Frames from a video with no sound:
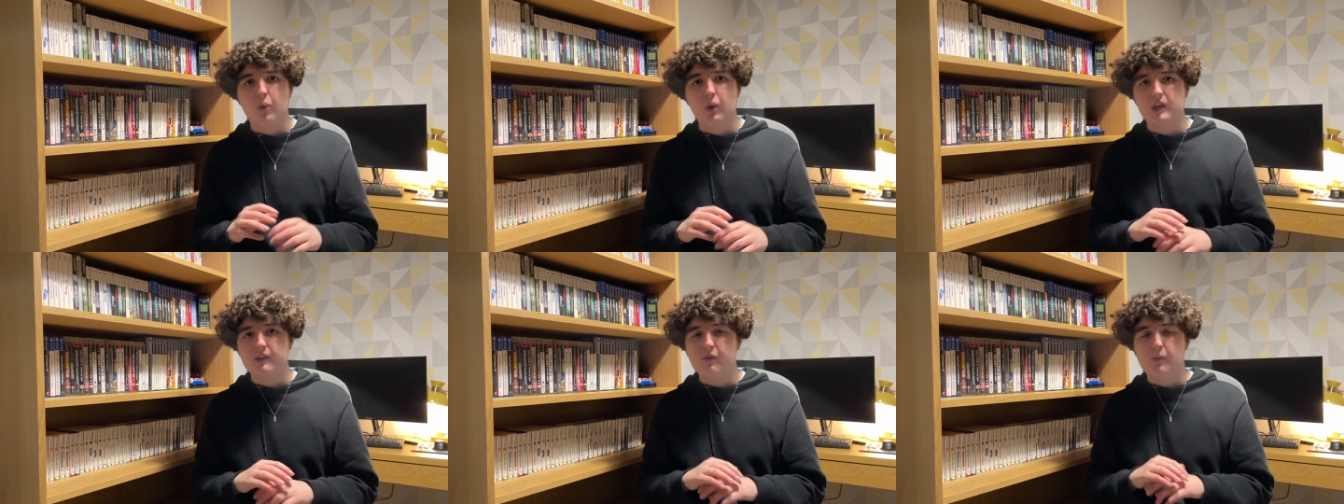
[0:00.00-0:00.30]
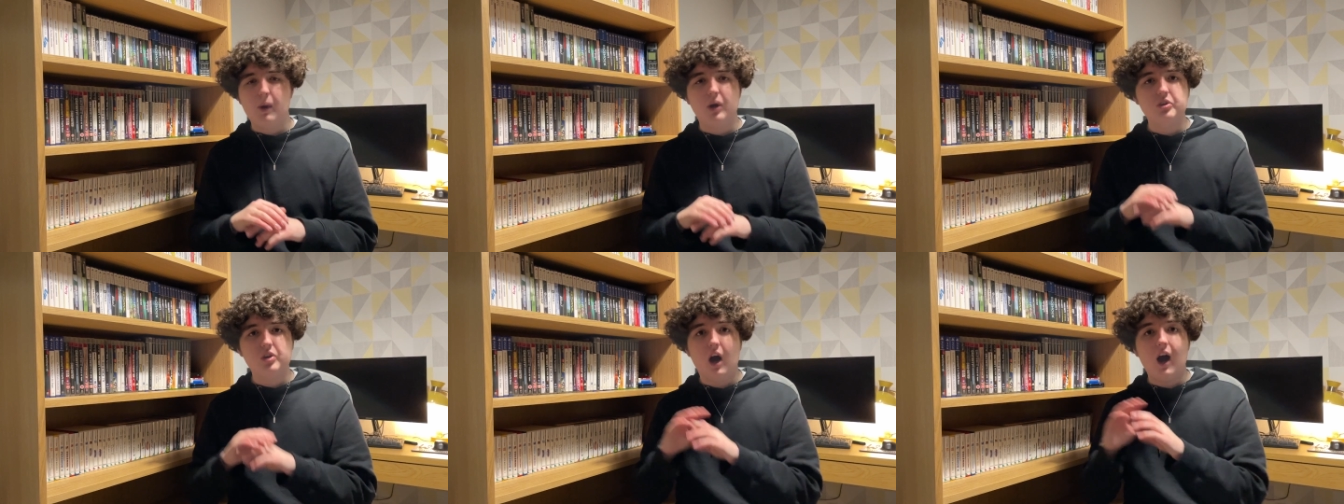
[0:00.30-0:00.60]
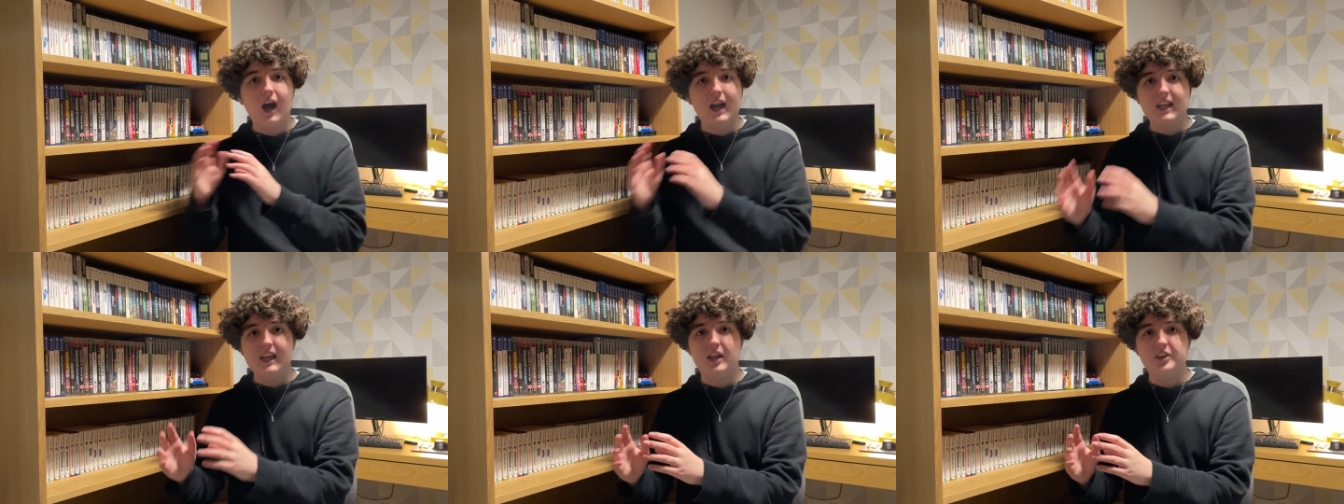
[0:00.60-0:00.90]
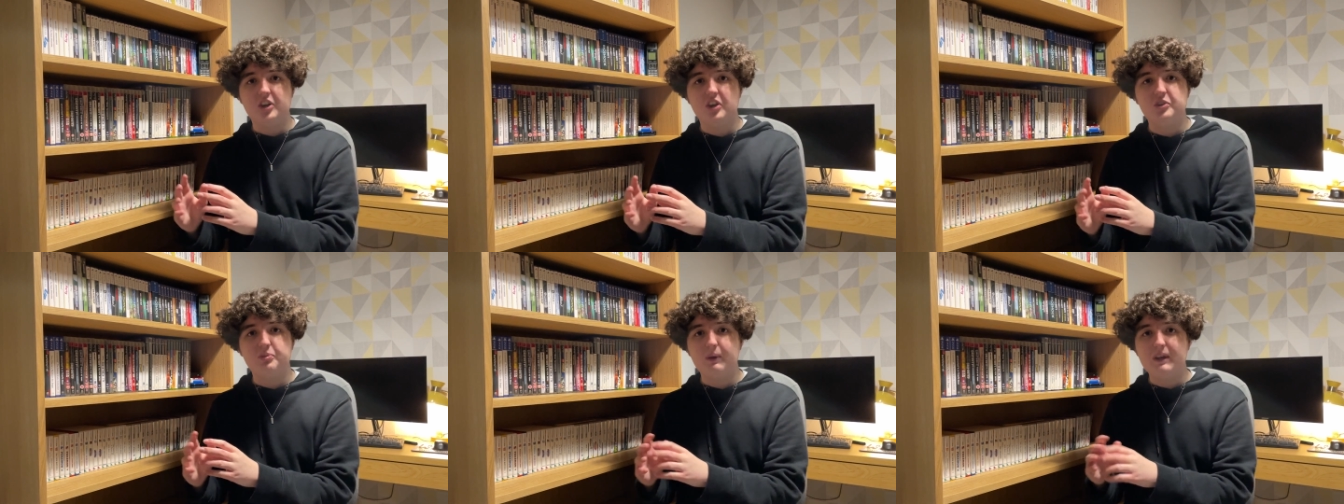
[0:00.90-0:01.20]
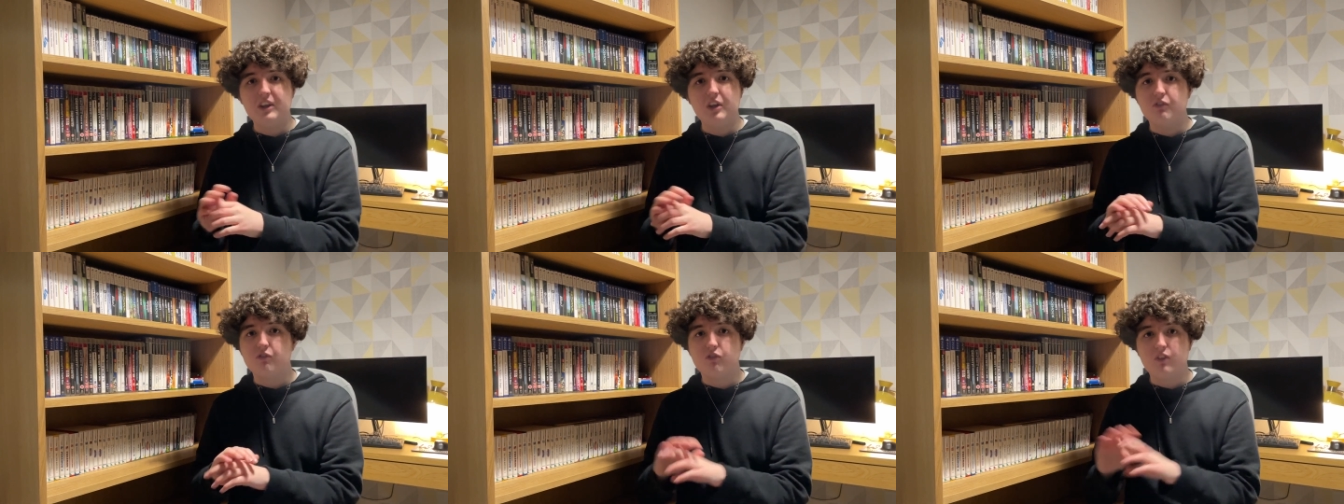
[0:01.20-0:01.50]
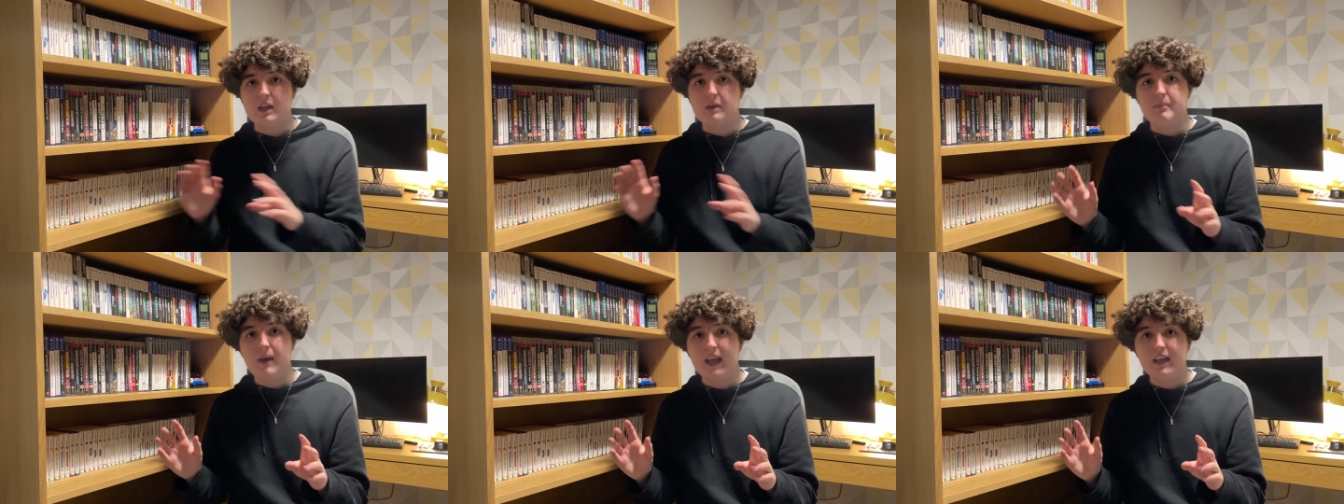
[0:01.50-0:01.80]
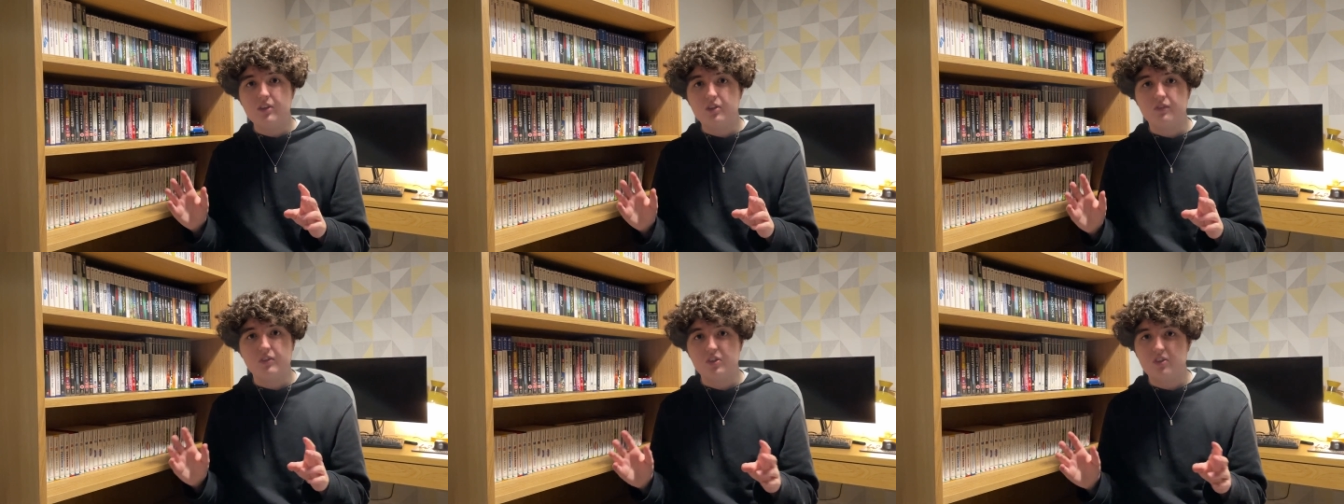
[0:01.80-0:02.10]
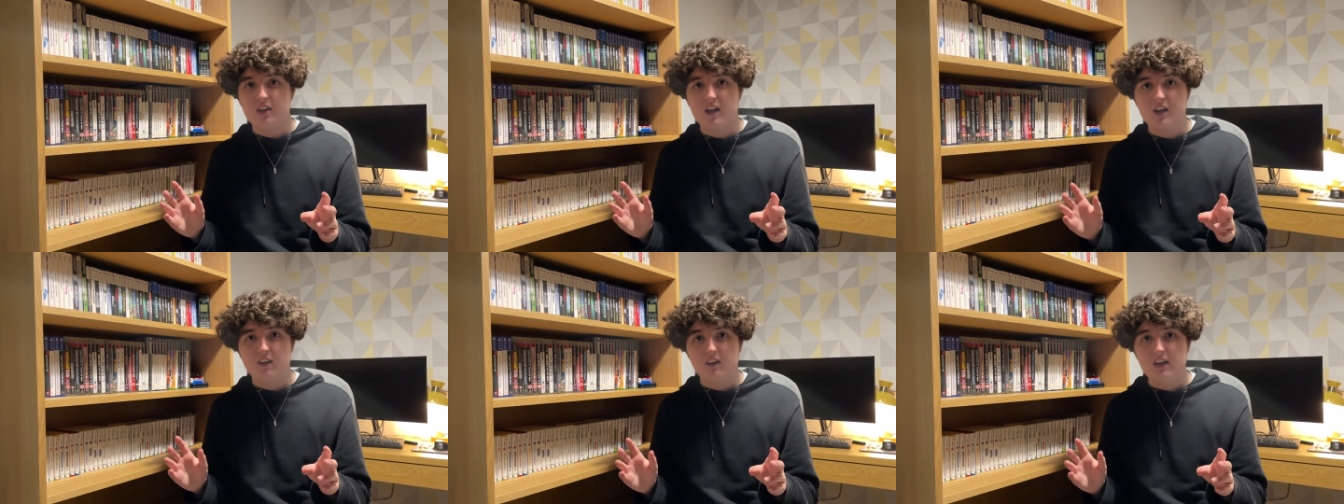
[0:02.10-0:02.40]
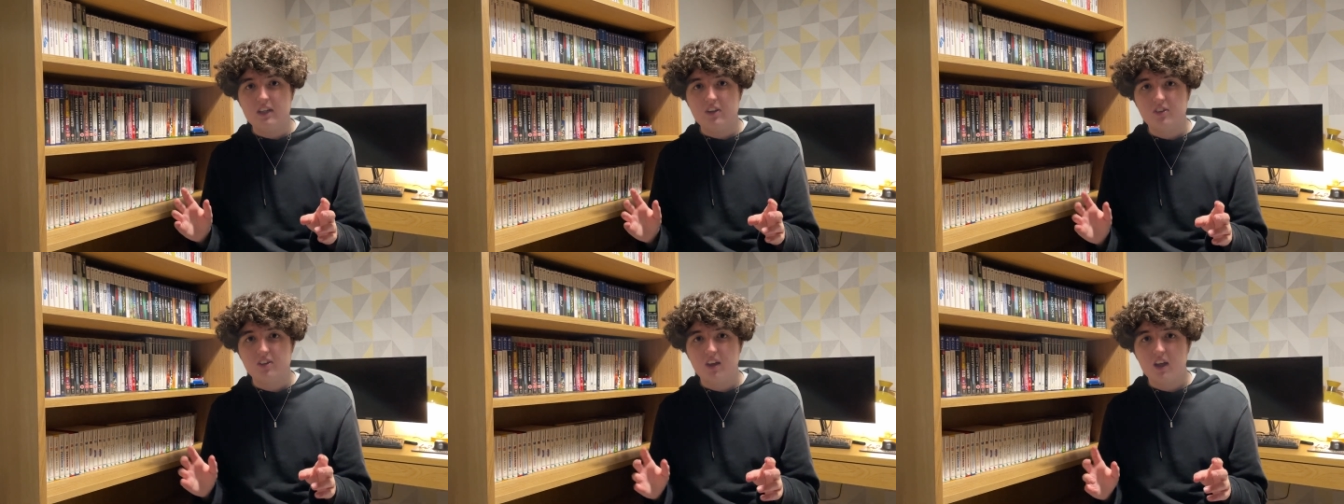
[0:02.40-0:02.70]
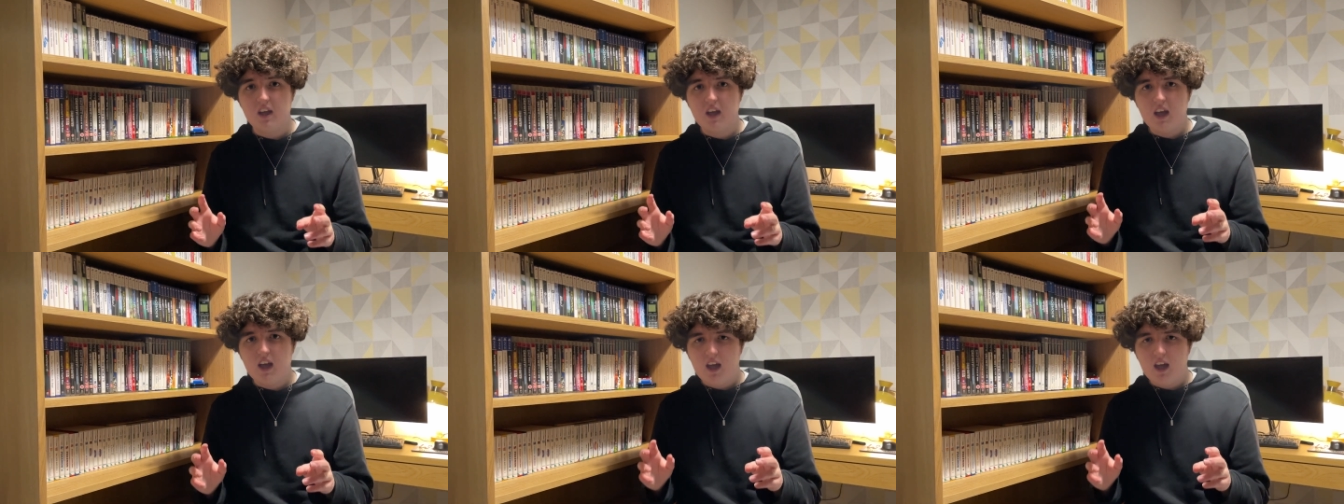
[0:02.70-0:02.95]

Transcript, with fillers: one of the most highly anticipated remakes of the series,